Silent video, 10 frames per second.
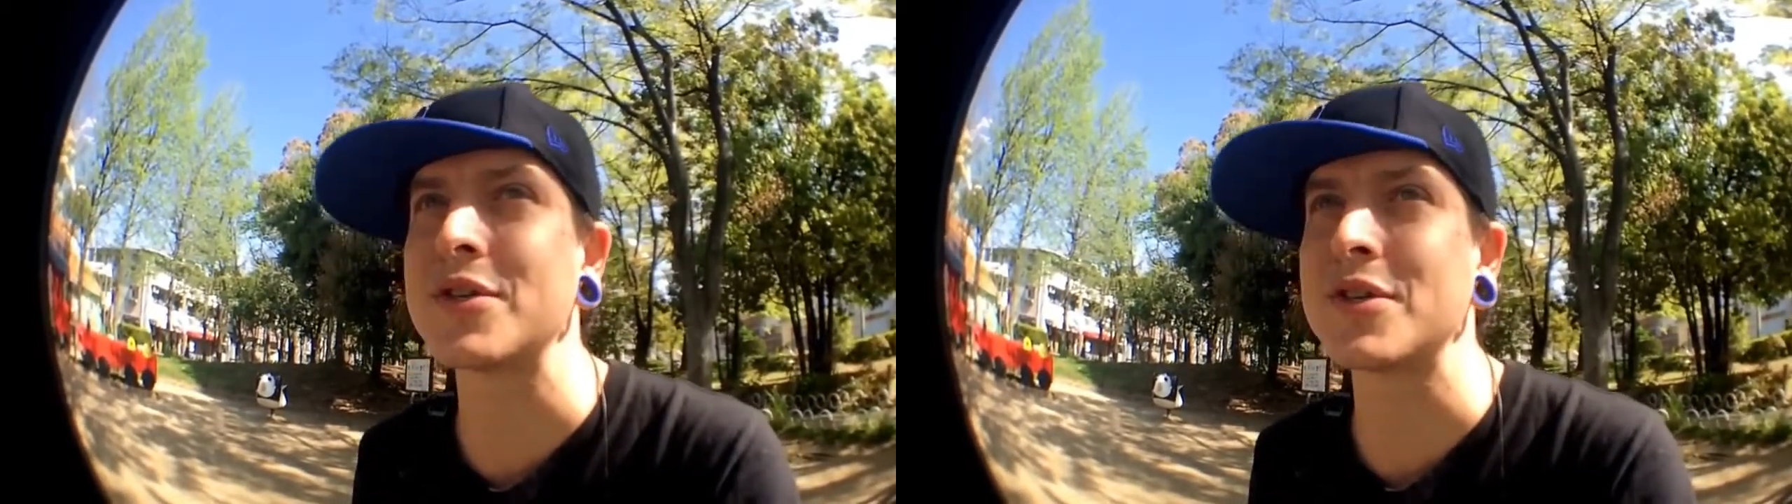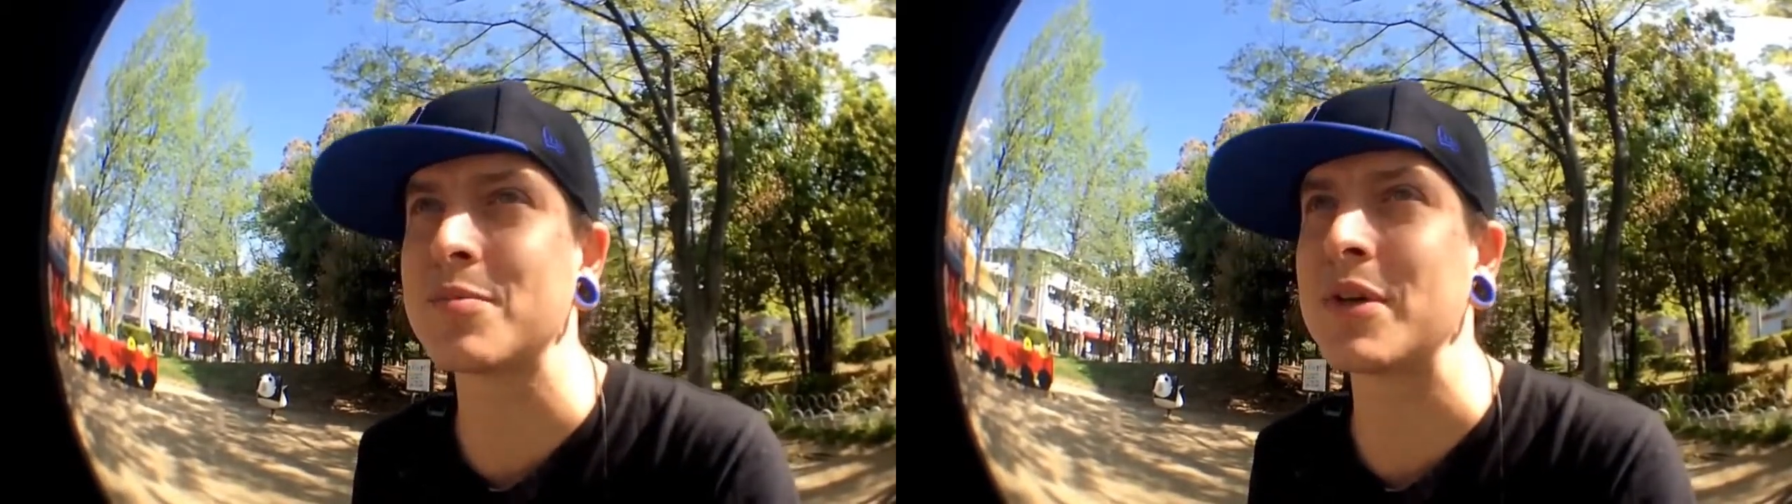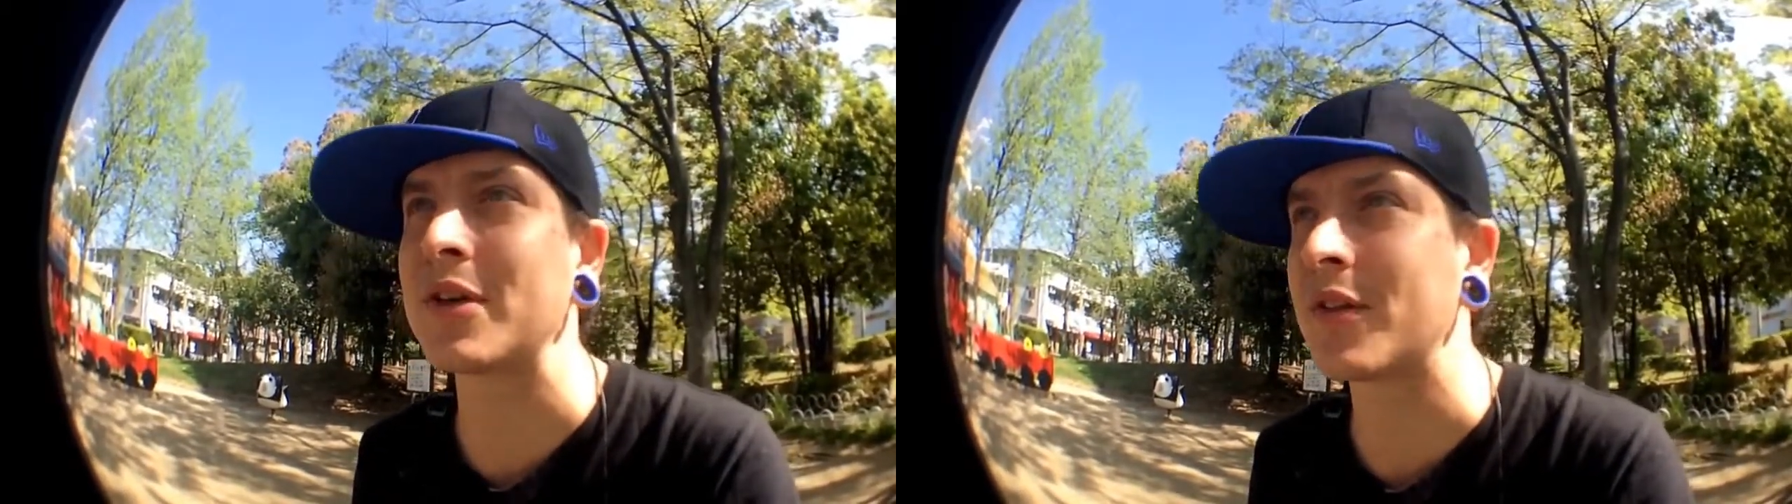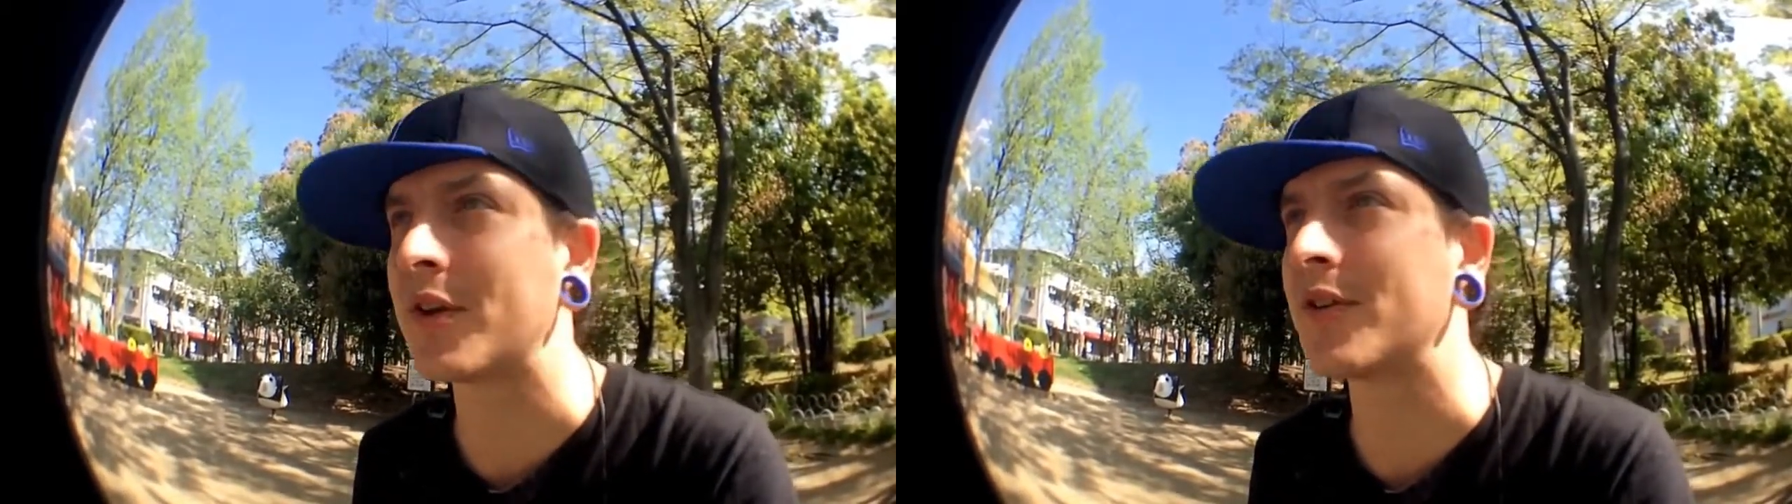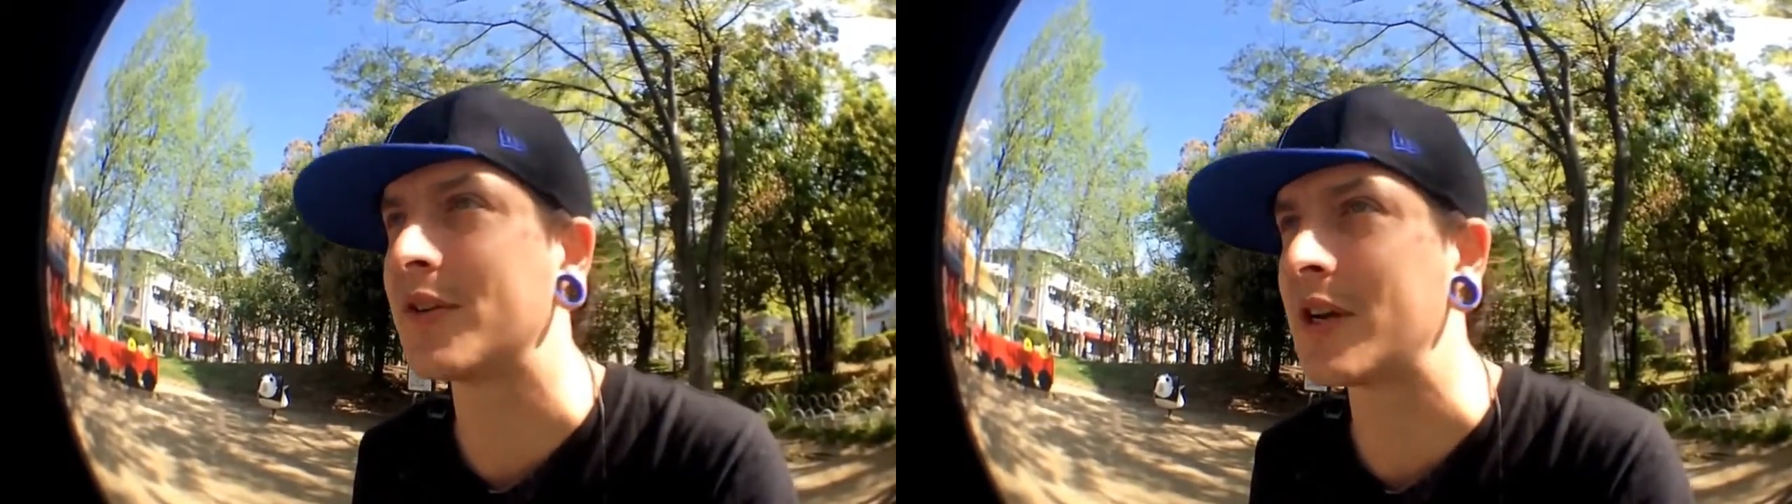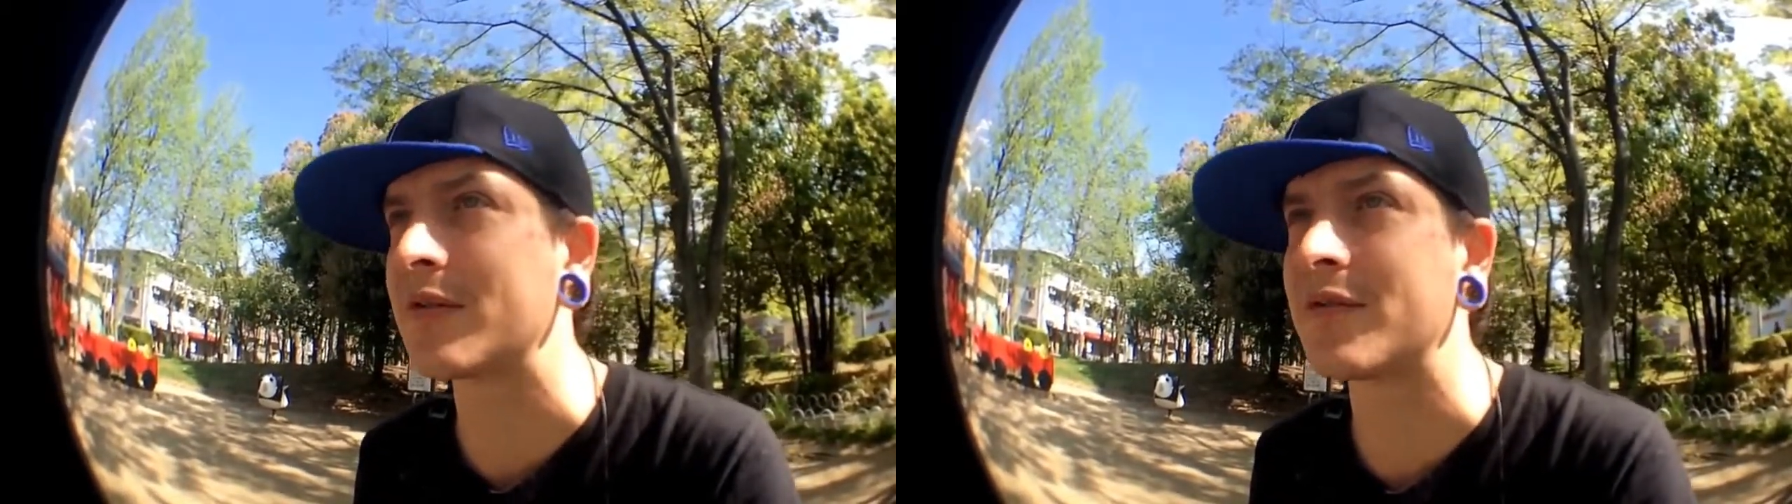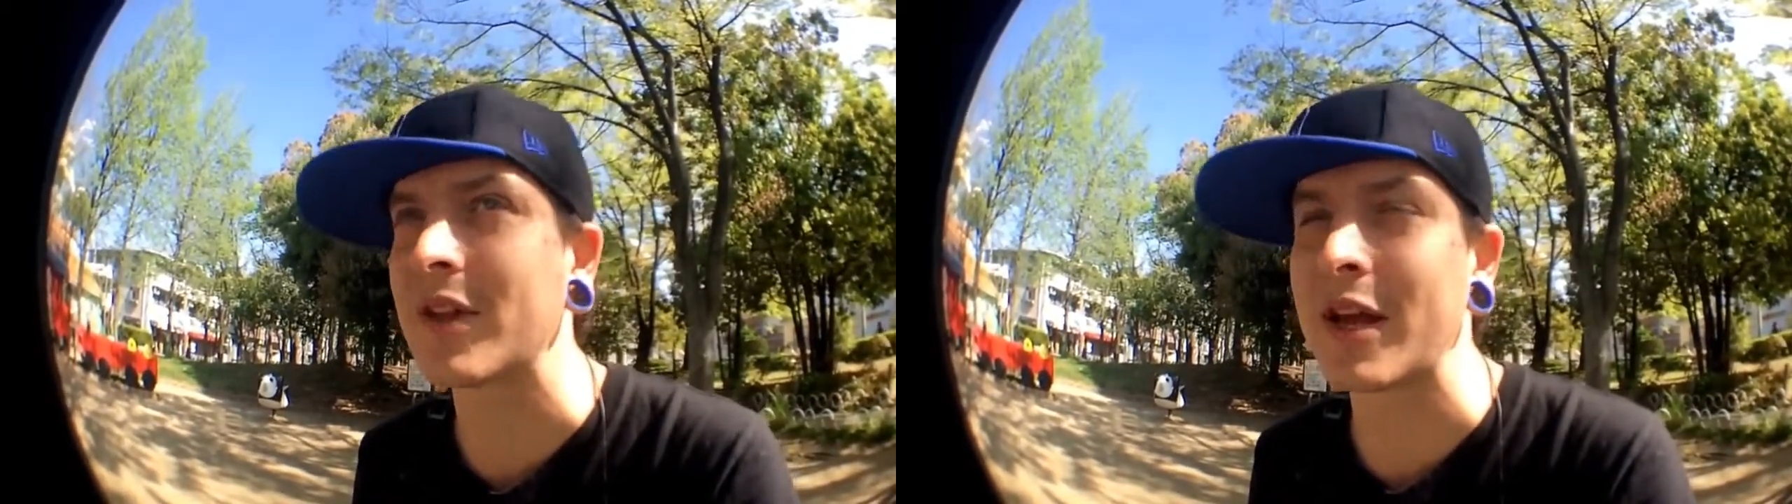to speak their native